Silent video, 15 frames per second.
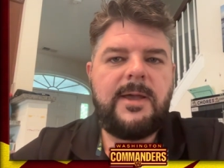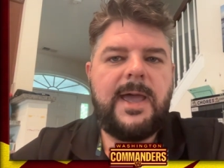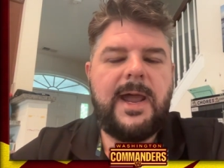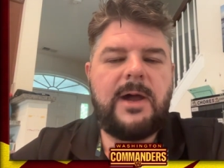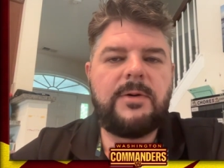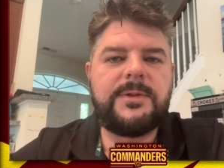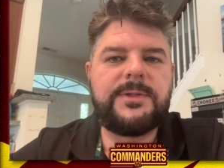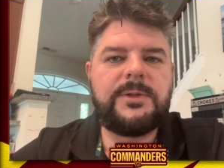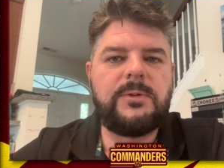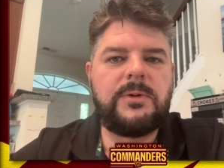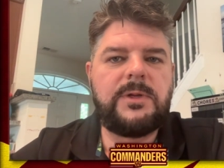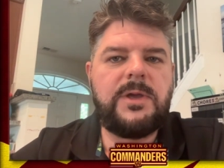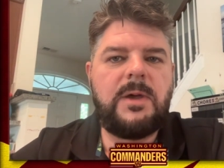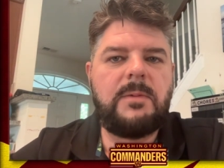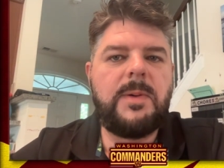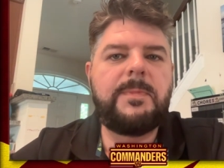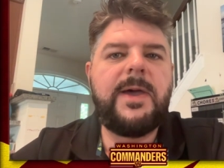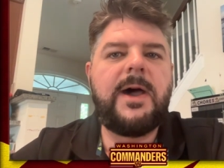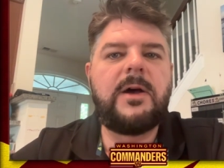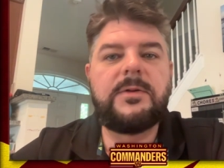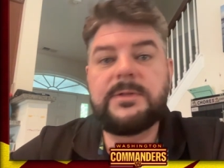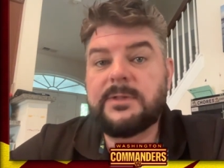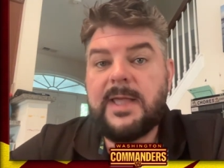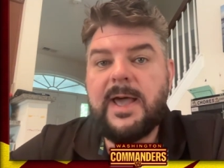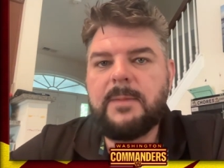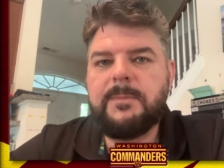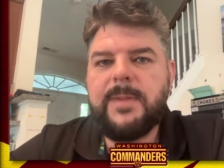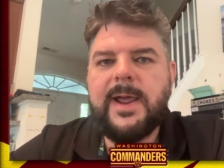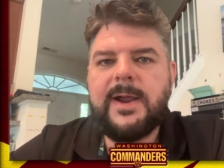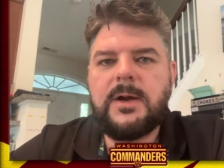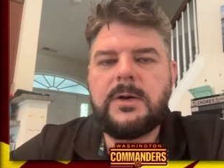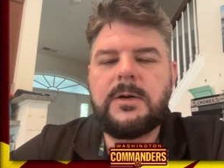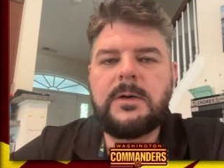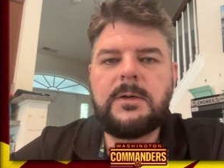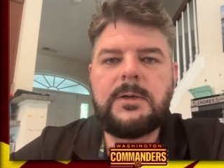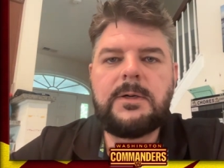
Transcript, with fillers: how it's going to come about linebacker.